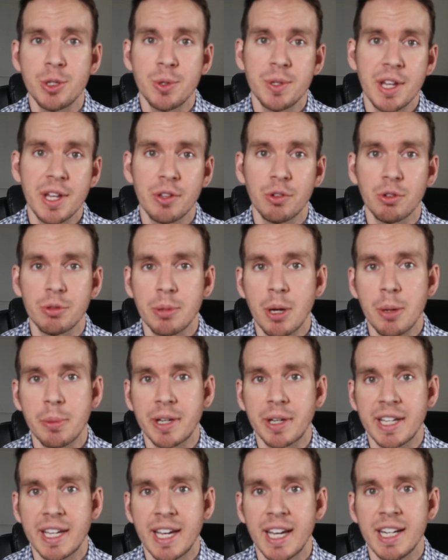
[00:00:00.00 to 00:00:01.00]
to another
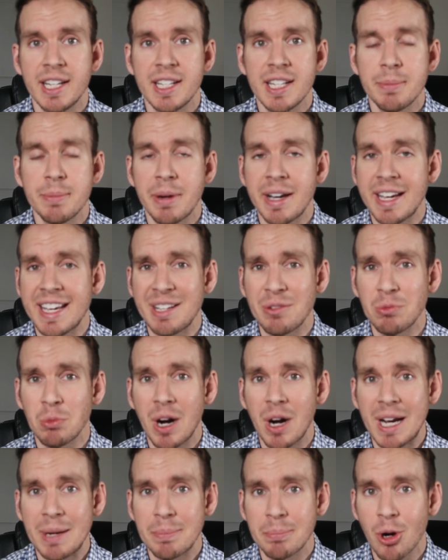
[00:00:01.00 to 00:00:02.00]
Republican candidate by a
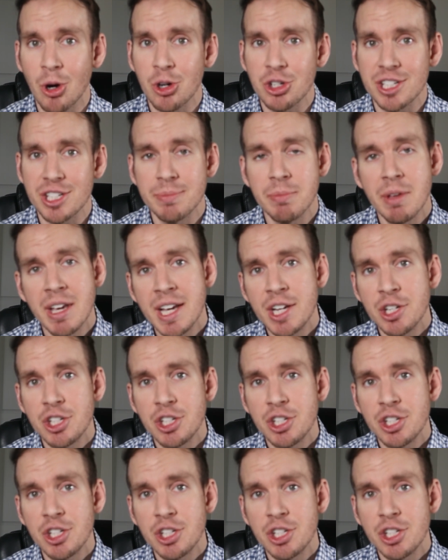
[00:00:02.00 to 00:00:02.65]
wide margin